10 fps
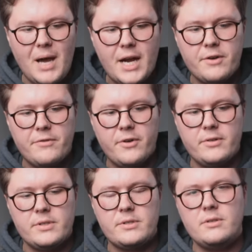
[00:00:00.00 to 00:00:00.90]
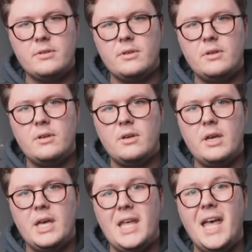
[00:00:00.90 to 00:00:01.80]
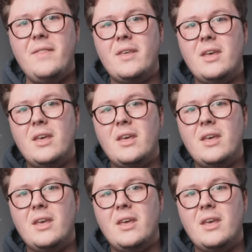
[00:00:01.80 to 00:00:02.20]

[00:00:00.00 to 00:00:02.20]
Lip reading: microphones, and